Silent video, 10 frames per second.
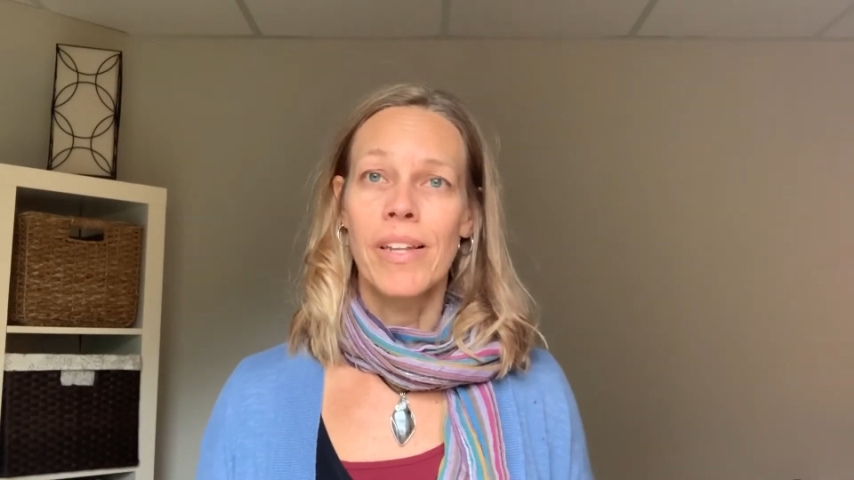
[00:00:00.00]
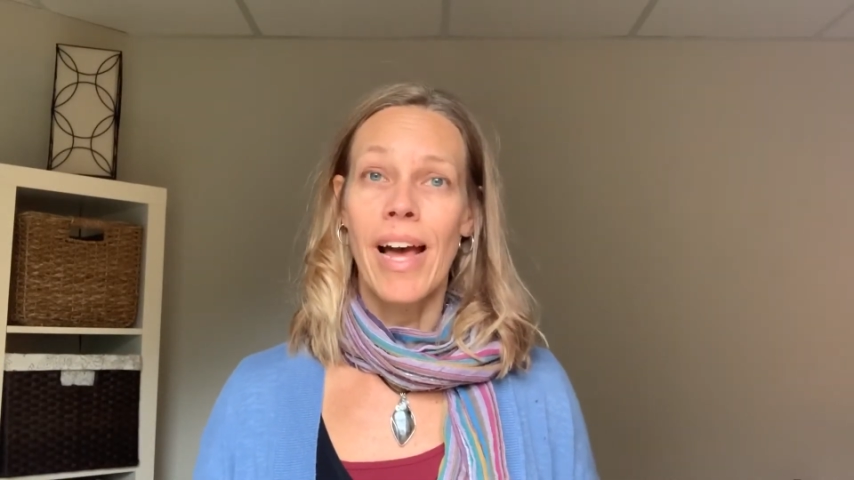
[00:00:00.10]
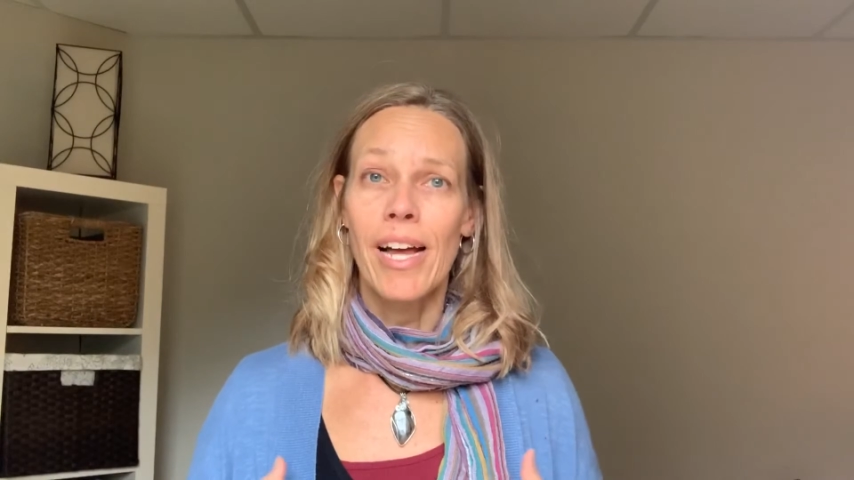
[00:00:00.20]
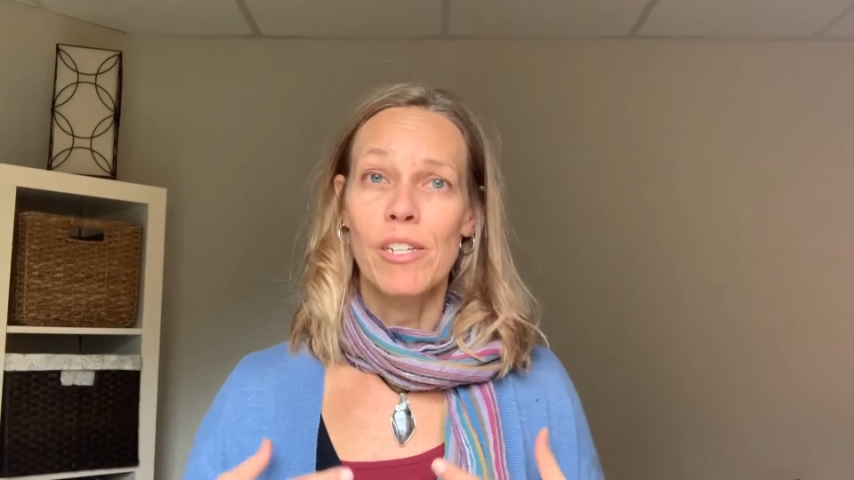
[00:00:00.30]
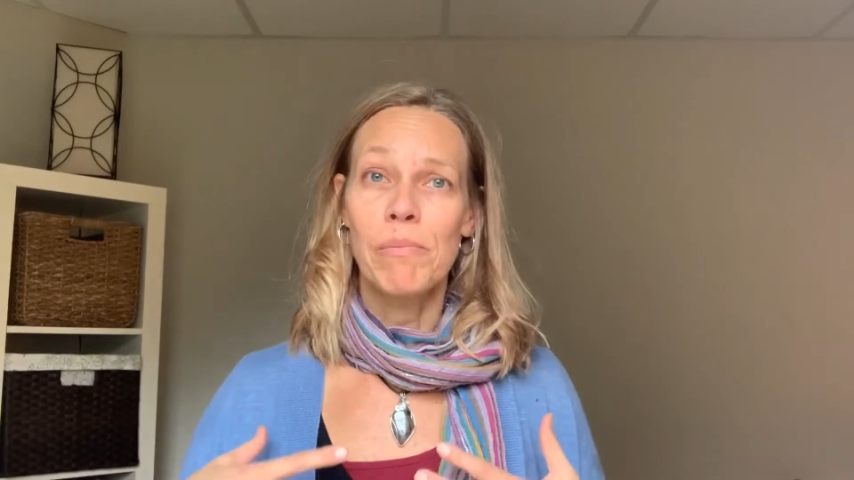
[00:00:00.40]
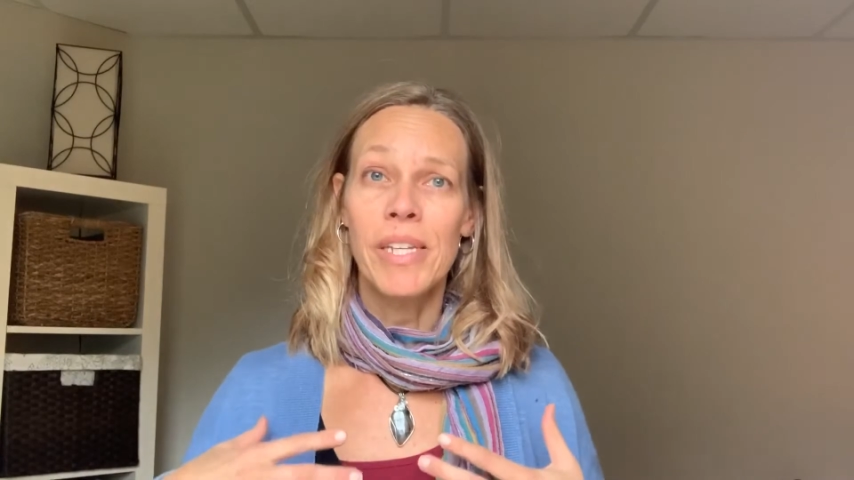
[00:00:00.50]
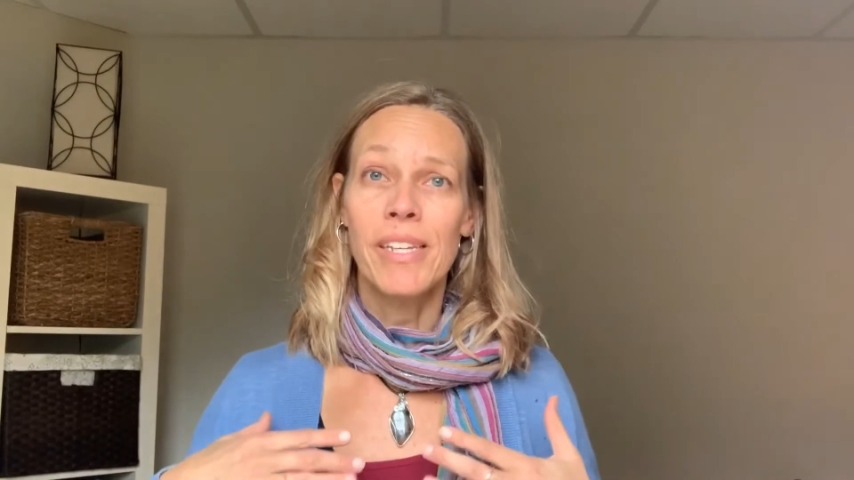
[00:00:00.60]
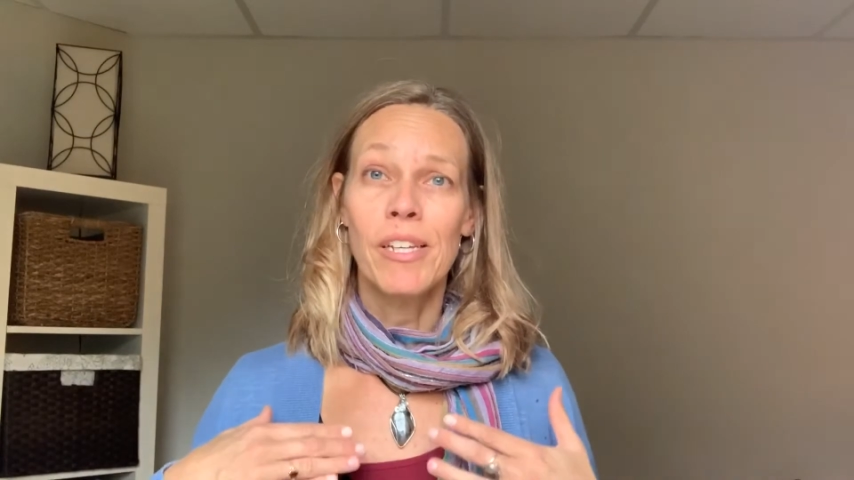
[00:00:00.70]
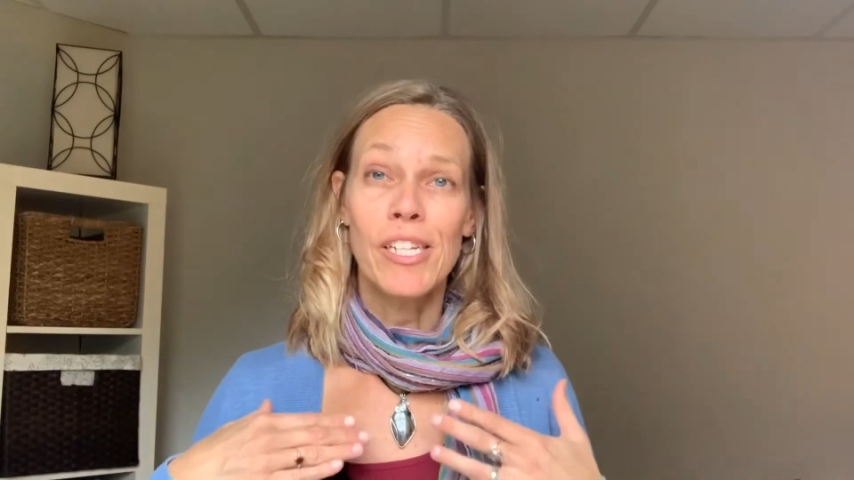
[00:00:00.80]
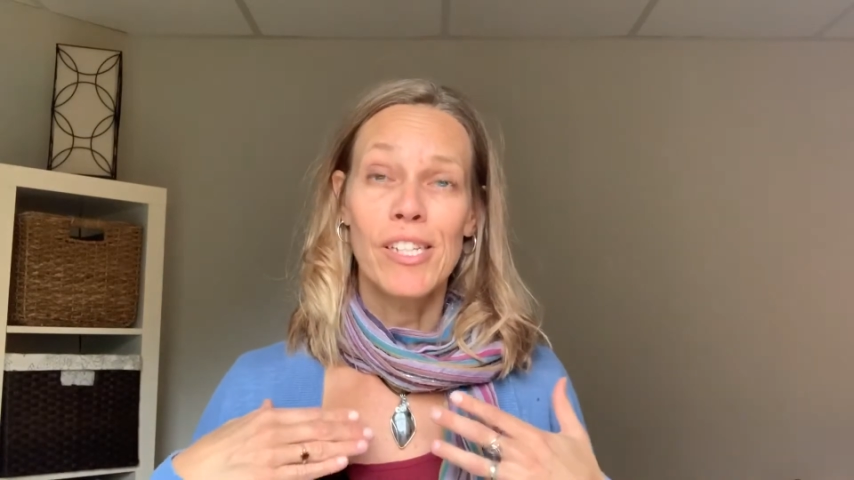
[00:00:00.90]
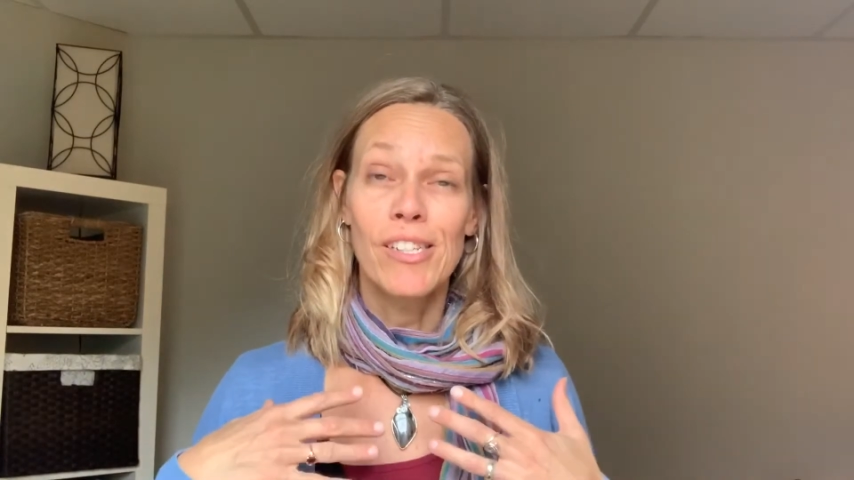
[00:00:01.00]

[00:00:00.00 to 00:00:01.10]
not be,